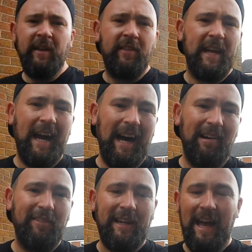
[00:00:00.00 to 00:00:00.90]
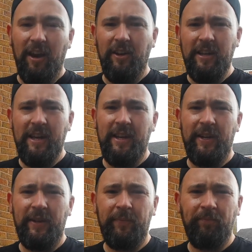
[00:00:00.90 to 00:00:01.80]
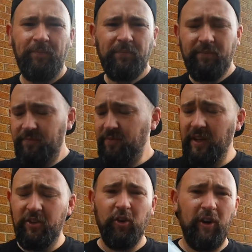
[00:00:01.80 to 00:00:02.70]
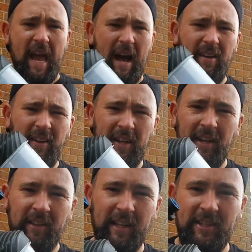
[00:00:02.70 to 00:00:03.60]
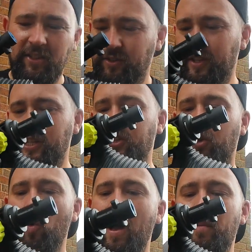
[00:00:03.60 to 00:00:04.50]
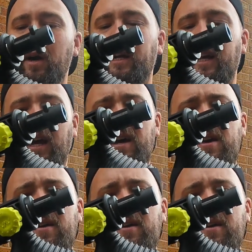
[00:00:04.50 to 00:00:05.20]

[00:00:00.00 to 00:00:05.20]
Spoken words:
the AVA cannon. So yeah, this is a great bit of kit.